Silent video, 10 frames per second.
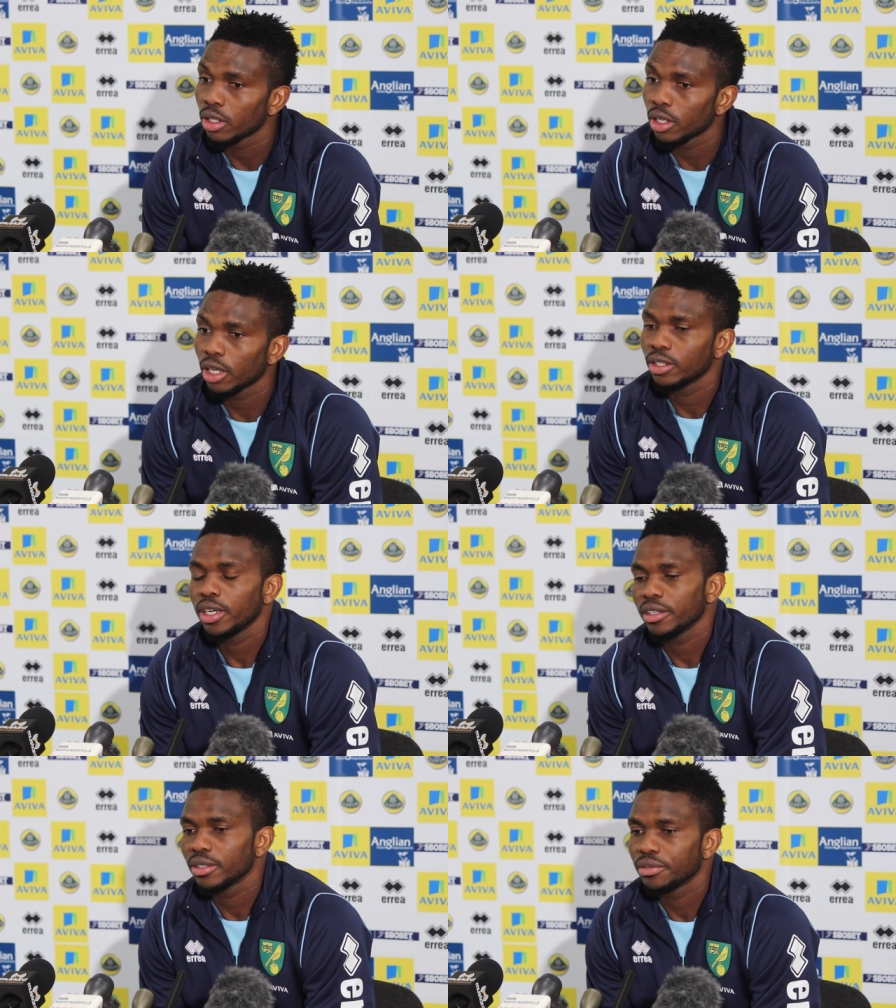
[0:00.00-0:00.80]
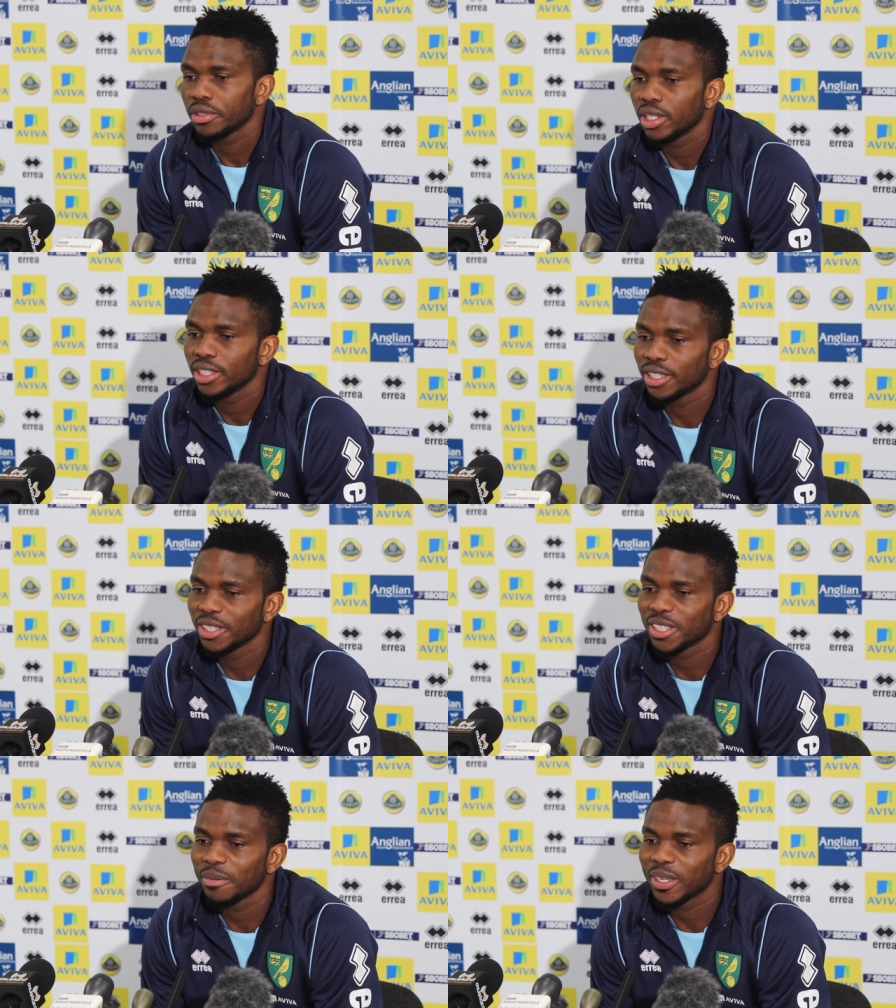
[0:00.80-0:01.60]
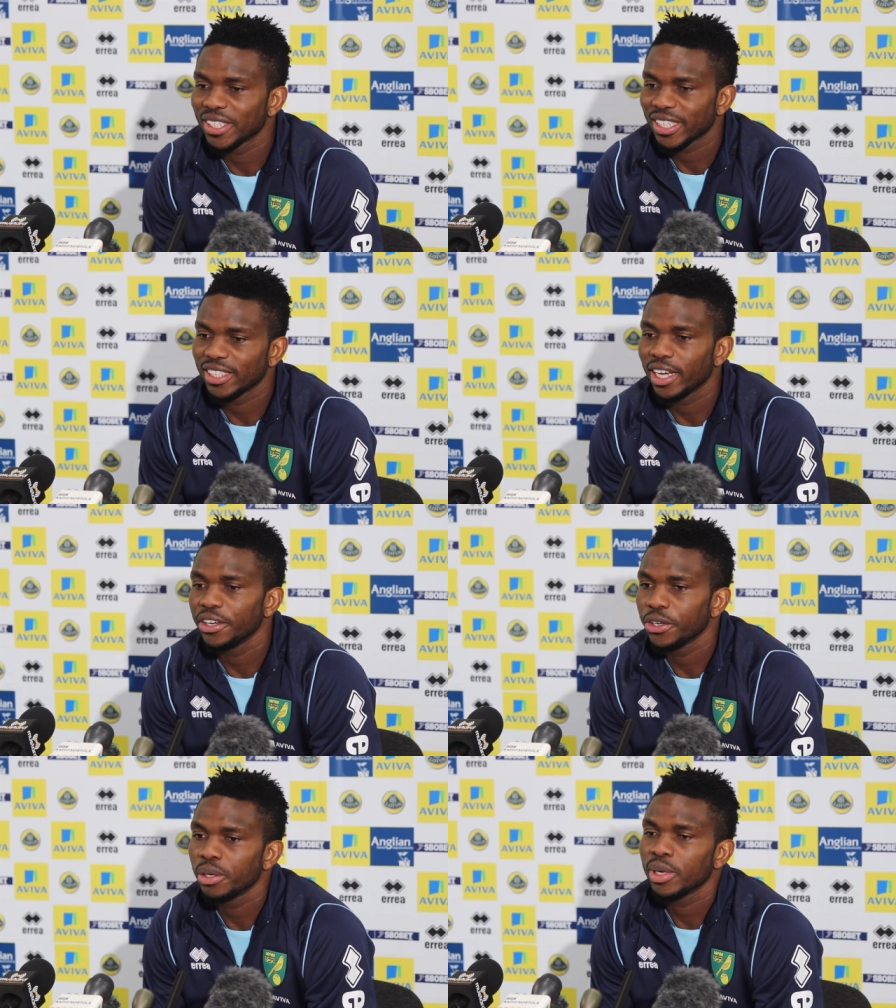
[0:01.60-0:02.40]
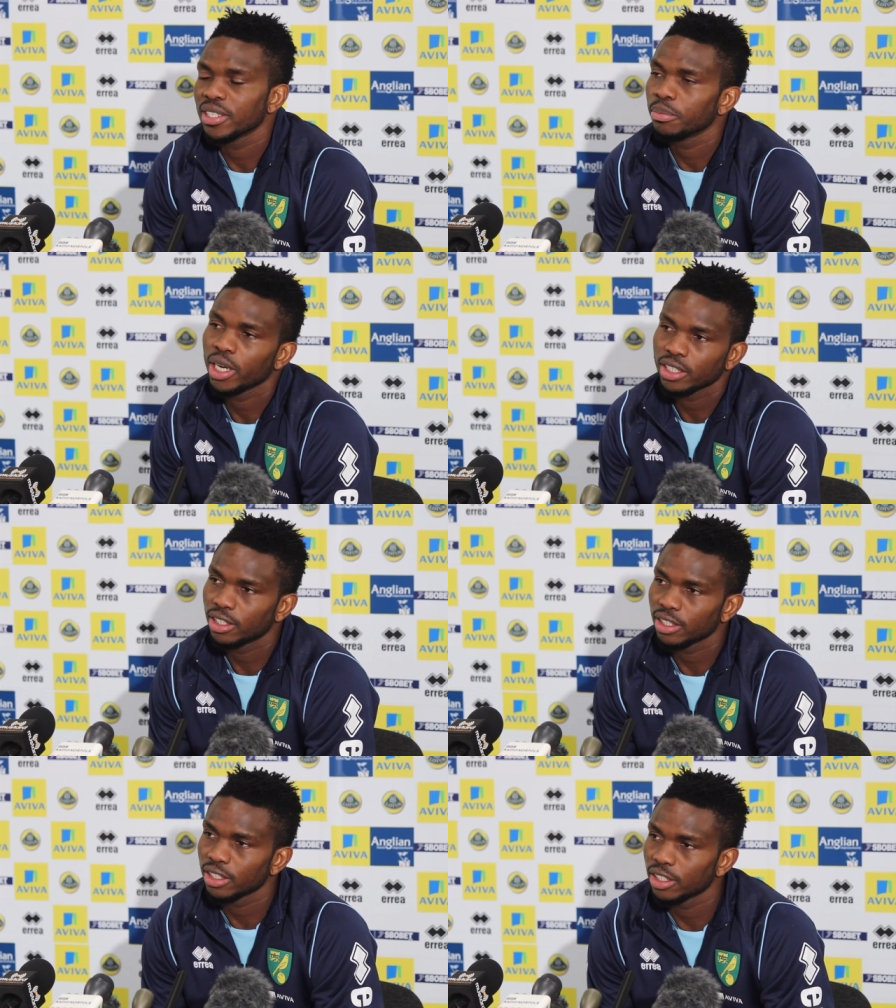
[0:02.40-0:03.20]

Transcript: No, not a good relationship because I, I knew him as a manager.